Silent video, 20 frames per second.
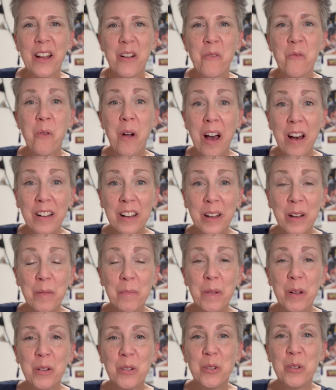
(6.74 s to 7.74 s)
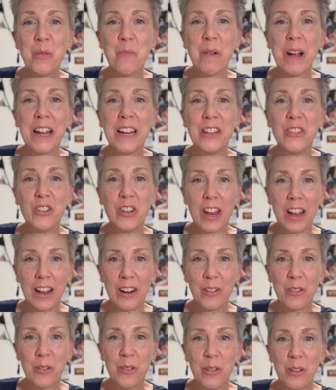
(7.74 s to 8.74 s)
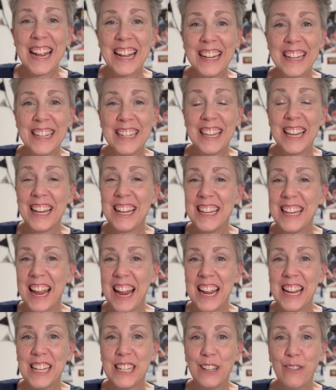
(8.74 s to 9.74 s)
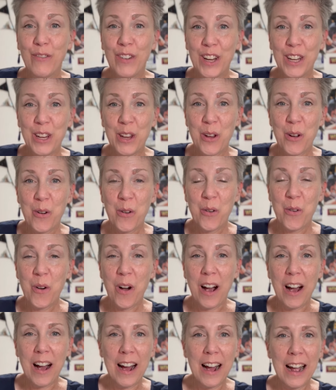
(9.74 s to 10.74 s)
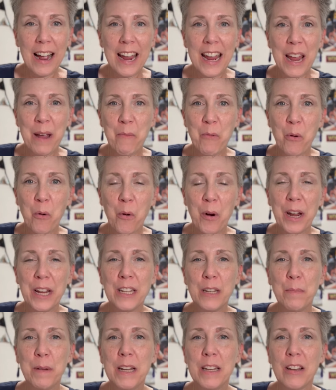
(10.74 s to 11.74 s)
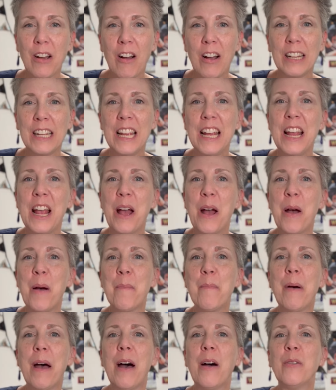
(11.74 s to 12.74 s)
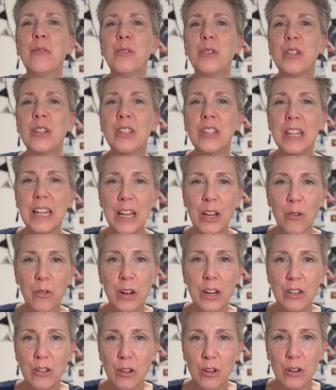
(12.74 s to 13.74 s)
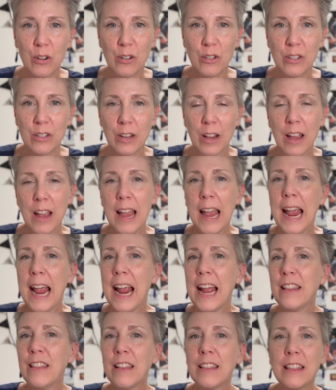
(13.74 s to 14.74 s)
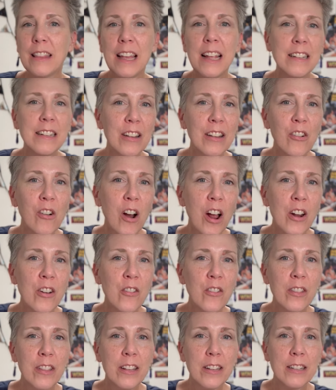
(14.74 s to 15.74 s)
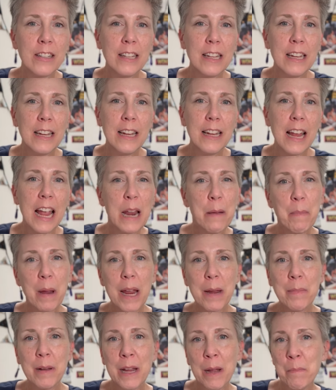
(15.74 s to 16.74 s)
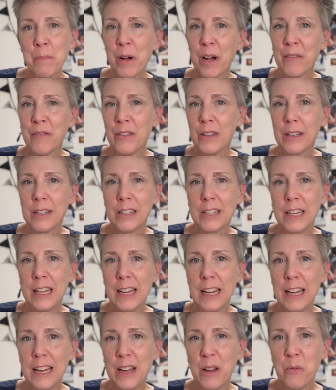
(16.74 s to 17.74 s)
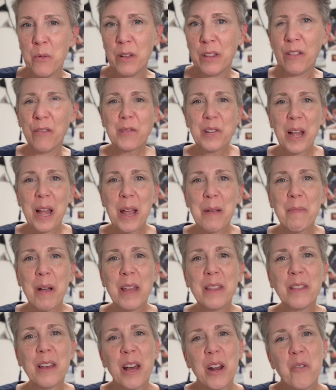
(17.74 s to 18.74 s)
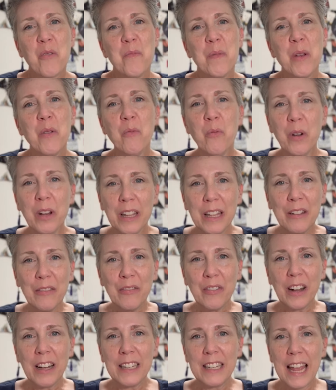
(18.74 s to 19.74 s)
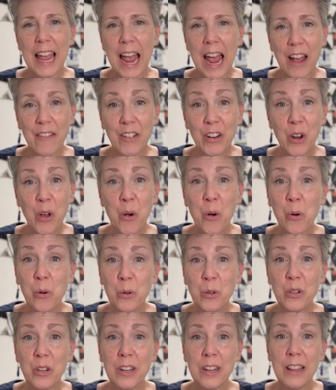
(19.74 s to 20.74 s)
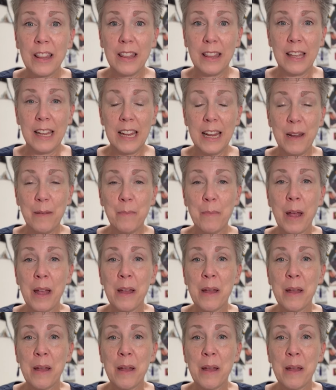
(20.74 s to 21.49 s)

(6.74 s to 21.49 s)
Welcome to my channel. In today's video, I am going to be talking about sea creatures and the things that are under the sea and maybe above the sea. In the summertime, I thought it would be really fun to have an ocean theme